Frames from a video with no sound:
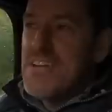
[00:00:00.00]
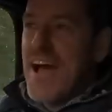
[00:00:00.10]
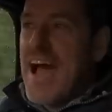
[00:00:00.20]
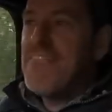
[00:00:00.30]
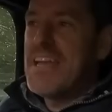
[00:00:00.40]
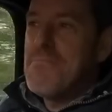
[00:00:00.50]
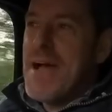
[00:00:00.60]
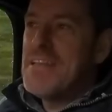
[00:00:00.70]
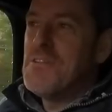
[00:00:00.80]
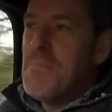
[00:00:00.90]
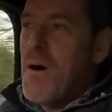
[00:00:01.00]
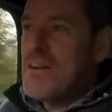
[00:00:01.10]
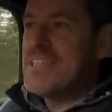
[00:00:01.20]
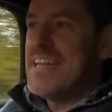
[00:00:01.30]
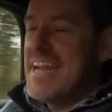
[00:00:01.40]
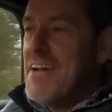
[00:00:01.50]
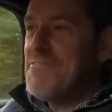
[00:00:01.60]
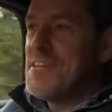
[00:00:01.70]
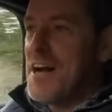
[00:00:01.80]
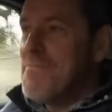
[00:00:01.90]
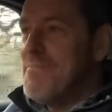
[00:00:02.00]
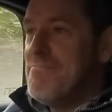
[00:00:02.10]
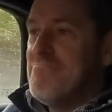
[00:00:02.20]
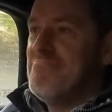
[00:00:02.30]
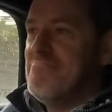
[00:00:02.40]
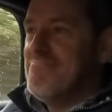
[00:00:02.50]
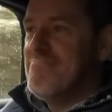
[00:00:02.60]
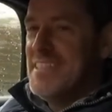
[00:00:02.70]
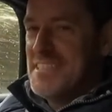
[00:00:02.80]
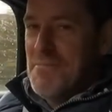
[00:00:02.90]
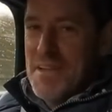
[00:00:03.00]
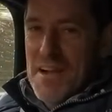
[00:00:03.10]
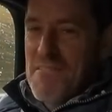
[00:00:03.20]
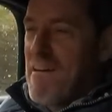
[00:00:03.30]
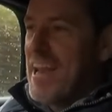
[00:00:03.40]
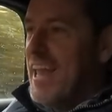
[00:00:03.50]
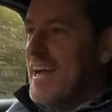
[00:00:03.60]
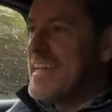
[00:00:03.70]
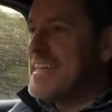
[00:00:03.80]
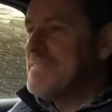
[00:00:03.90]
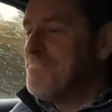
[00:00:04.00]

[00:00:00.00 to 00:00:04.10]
of having a manual box in an F-Type is something I quite like.